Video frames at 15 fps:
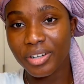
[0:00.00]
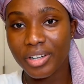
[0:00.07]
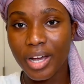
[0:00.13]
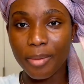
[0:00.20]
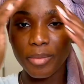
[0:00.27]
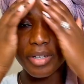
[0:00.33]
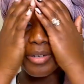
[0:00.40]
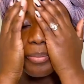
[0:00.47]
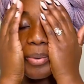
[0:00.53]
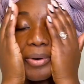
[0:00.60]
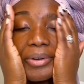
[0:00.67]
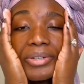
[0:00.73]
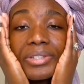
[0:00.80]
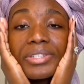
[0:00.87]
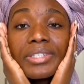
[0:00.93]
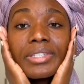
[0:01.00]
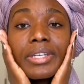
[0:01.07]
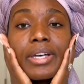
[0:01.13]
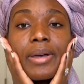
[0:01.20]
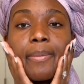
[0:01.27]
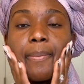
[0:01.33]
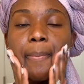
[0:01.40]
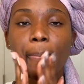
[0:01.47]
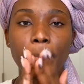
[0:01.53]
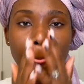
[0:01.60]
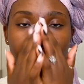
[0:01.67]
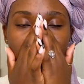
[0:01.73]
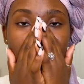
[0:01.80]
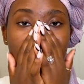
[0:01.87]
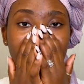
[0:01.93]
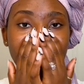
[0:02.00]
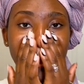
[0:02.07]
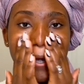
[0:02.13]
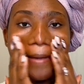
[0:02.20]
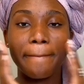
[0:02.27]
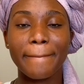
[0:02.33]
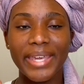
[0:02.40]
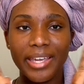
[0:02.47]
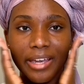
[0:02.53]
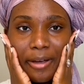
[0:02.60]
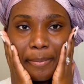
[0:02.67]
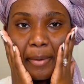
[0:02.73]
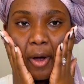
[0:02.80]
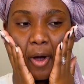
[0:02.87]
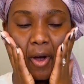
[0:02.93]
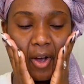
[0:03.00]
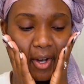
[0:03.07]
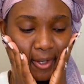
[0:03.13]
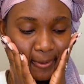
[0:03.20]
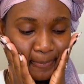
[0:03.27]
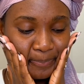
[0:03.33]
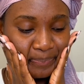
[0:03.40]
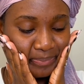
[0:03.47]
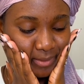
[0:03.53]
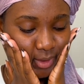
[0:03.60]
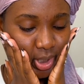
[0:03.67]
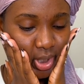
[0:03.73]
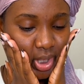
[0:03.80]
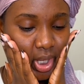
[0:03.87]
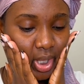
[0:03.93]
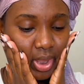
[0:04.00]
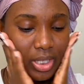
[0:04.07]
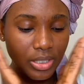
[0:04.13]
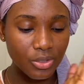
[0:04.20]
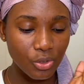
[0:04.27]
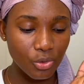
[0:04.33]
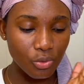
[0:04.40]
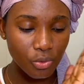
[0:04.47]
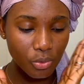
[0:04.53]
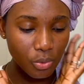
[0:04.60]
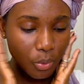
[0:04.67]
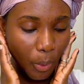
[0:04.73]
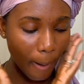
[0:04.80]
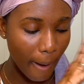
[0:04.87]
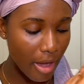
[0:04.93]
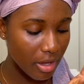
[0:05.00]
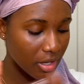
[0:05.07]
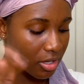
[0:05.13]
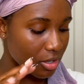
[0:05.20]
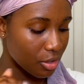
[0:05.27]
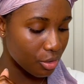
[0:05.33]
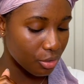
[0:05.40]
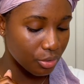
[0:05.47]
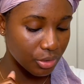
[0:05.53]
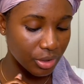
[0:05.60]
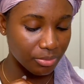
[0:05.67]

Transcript: I'm gonna put some light makeup on, nothing too huge.